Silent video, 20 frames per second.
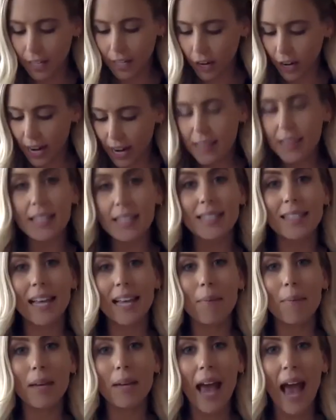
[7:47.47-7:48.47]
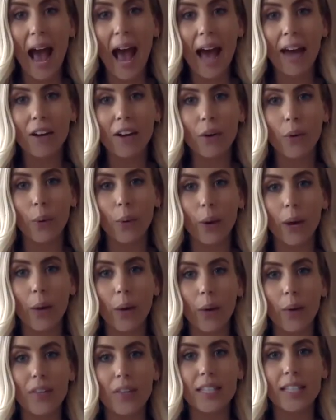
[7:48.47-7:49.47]
they're in the same category
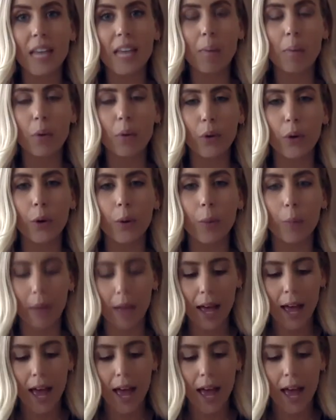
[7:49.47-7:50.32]
or the same group.